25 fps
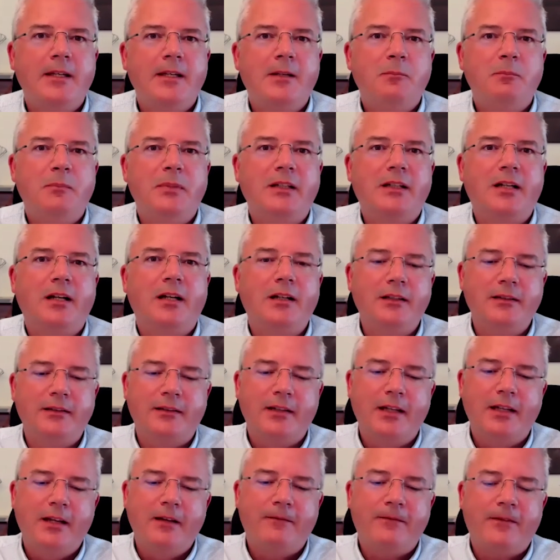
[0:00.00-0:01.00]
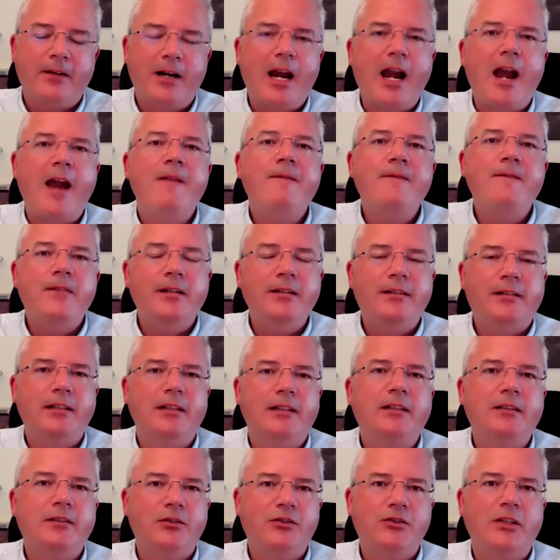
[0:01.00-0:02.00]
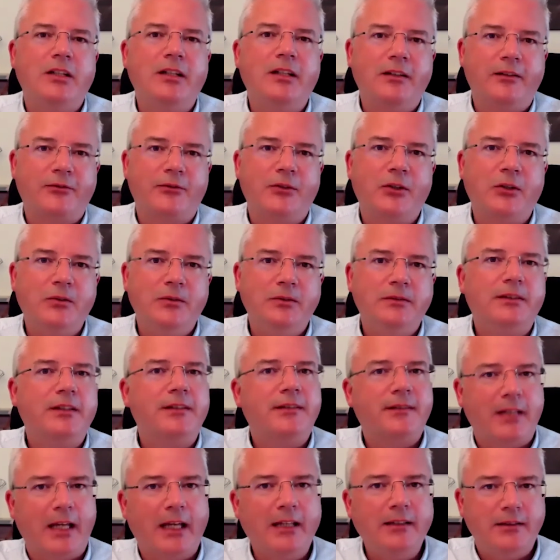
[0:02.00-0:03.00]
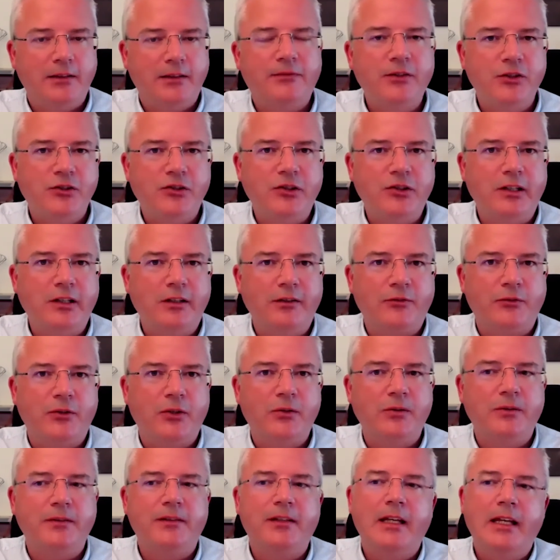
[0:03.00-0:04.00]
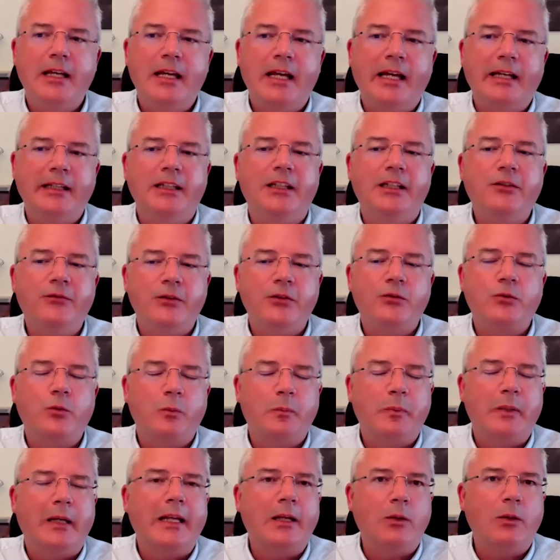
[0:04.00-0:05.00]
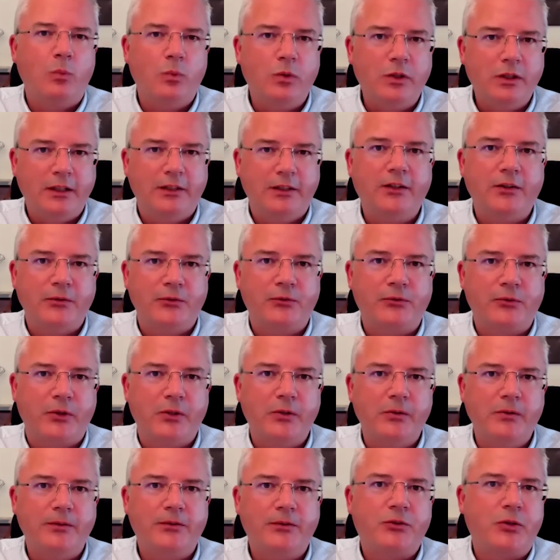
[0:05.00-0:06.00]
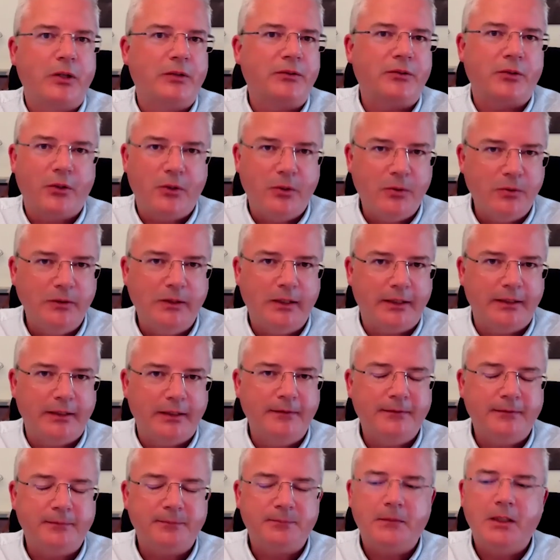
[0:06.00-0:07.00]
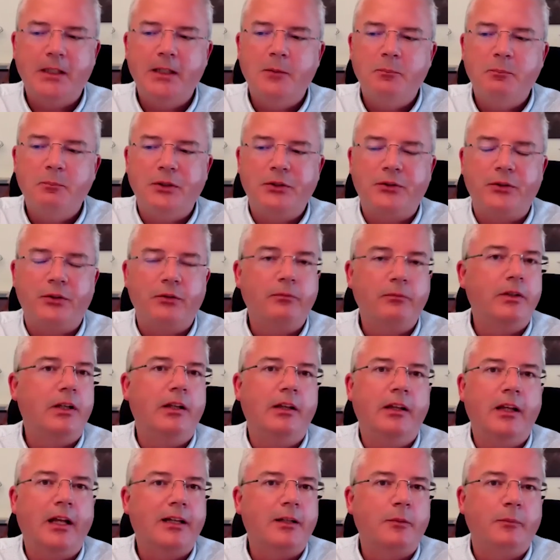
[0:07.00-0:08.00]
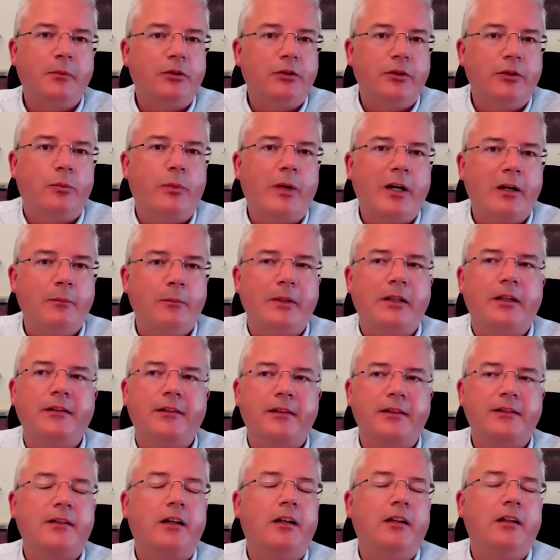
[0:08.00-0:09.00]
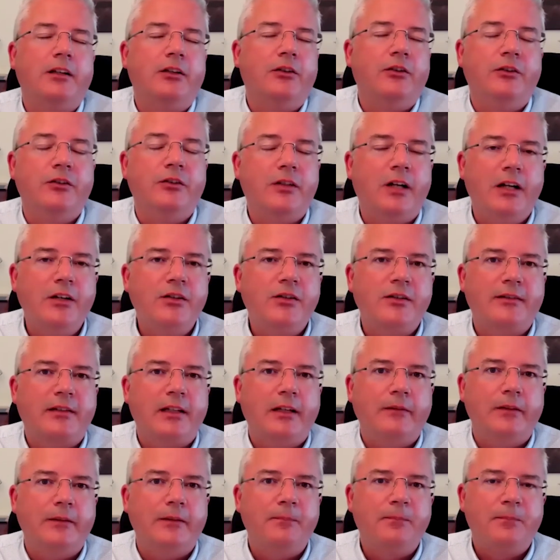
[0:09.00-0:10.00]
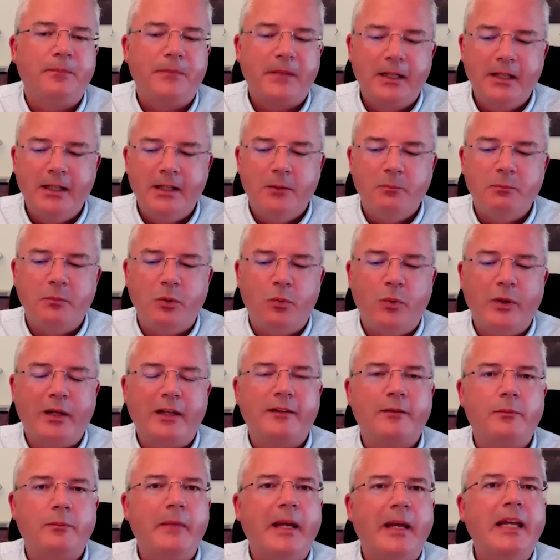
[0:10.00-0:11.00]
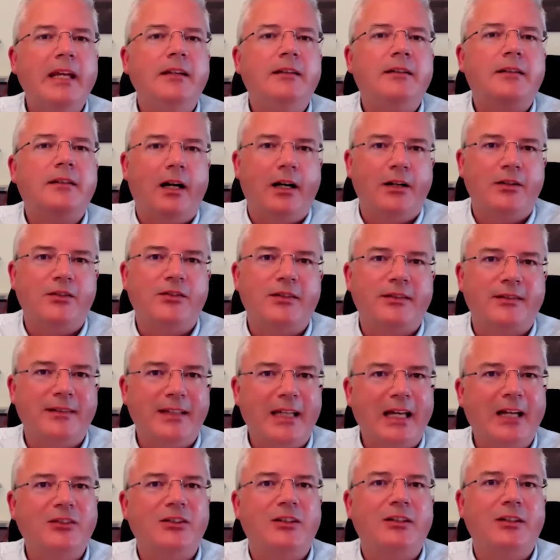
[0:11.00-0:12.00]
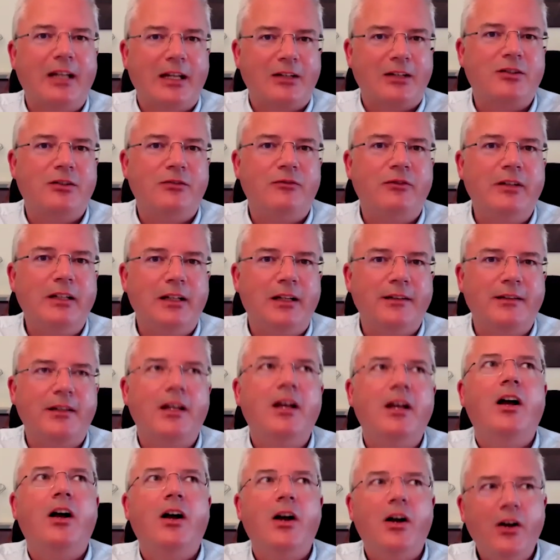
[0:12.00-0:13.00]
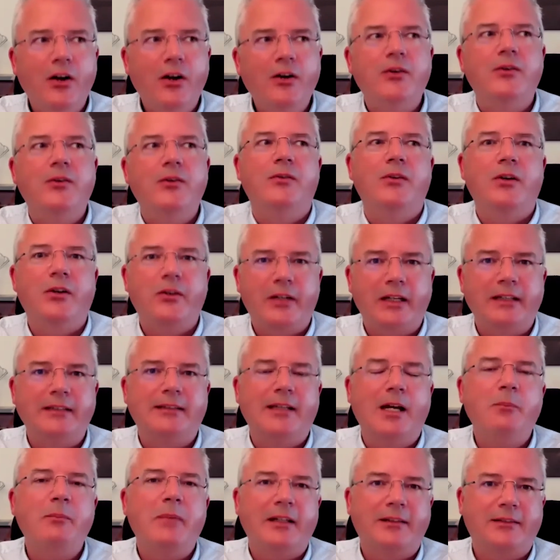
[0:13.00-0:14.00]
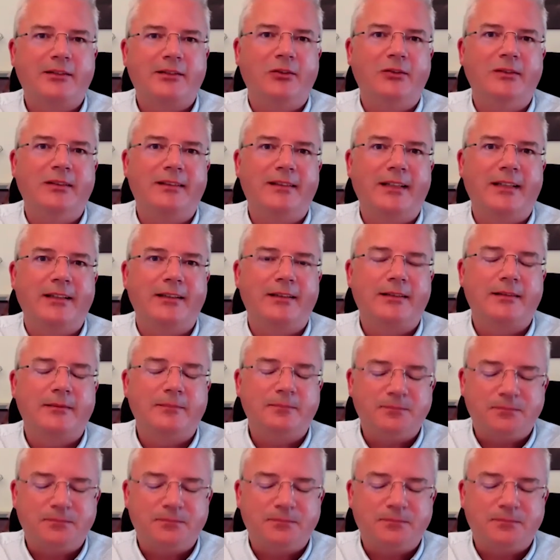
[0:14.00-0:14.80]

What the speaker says: Because for every single genius role, there's 10 different genius roles. An individual will play one of those roles throughout their whole life, but a lot of them are unaware because it's all at an unconscious level. But when it's made conscious, now they actually realize, oh, okay, that makes total sense.